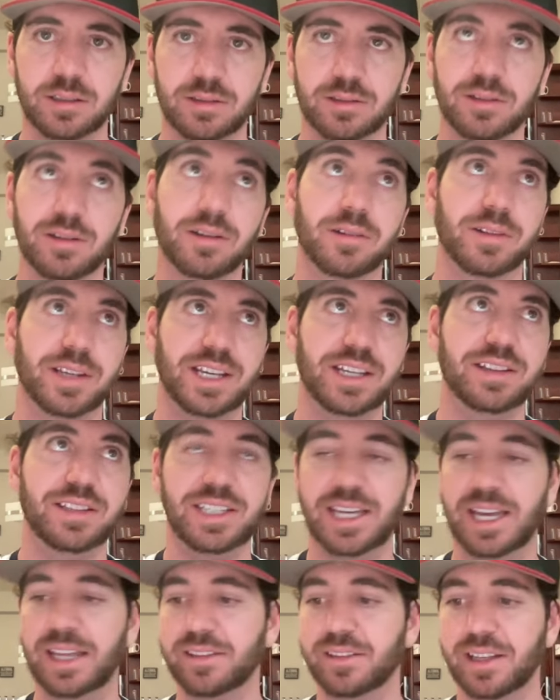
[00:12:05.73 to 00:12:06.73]
I
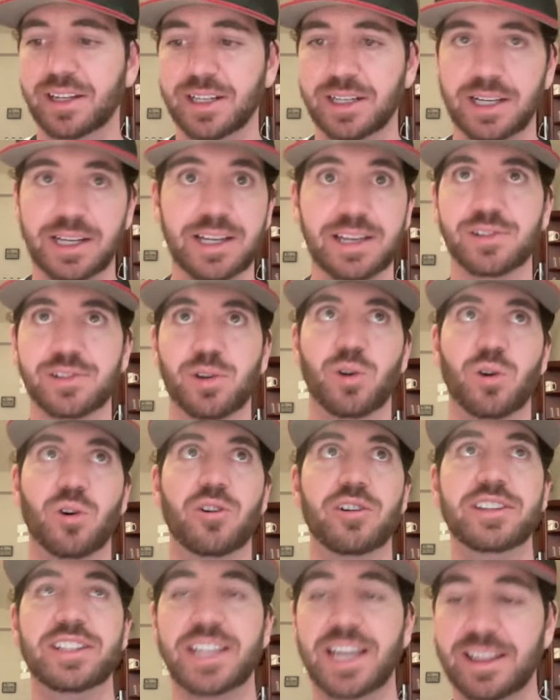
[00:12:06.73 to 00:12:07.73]
guess
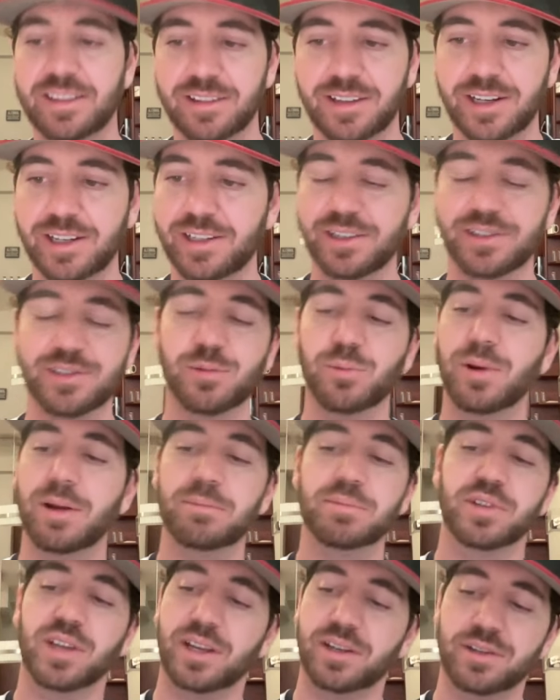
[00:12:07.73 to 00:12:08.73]
on The Athletic. It's a
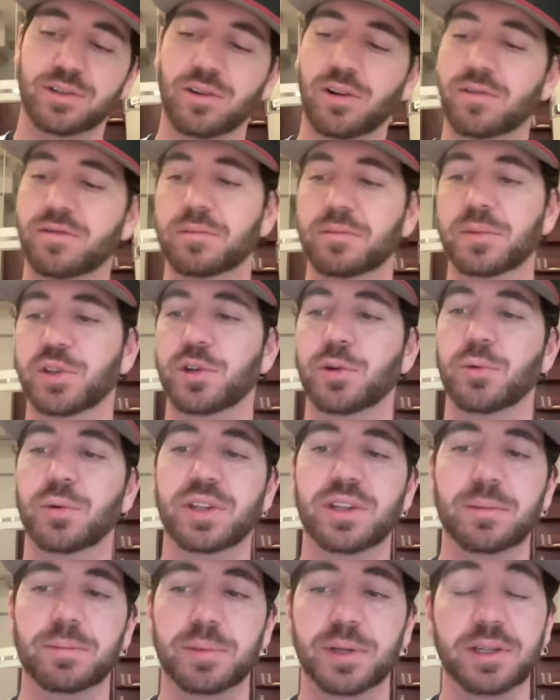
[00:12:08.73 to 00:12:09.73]
website. You're all familiar
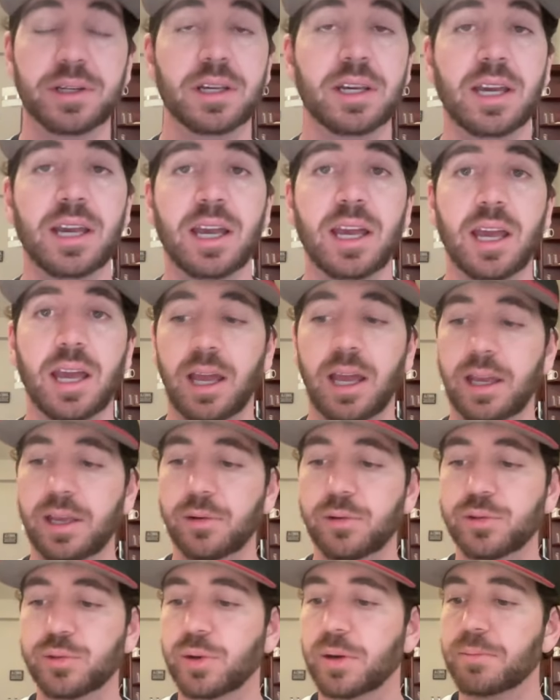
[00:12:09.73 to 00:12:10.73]
with it. But it
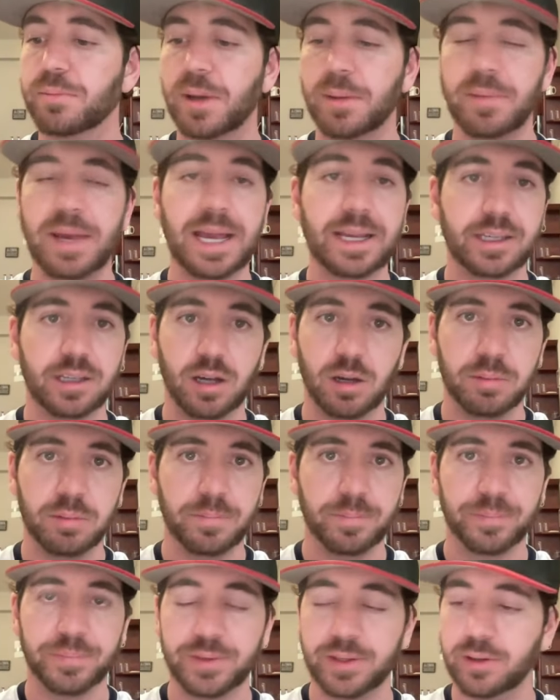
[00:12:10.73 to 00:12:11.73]
was written by Matt Gelb,
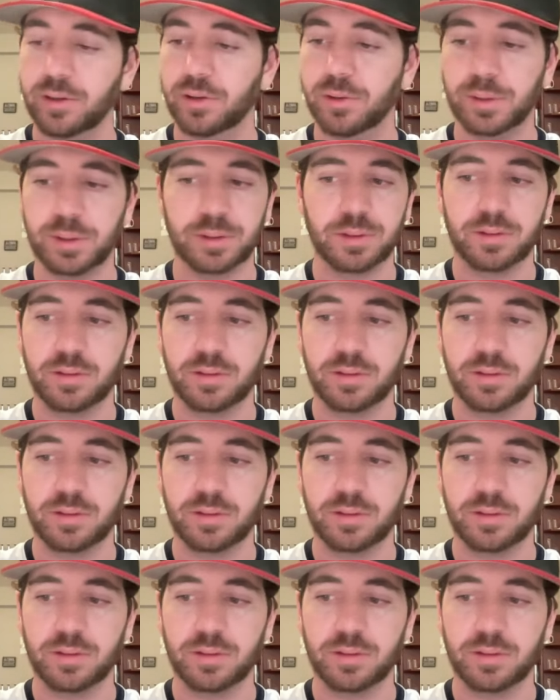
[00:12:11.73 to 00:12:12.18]
a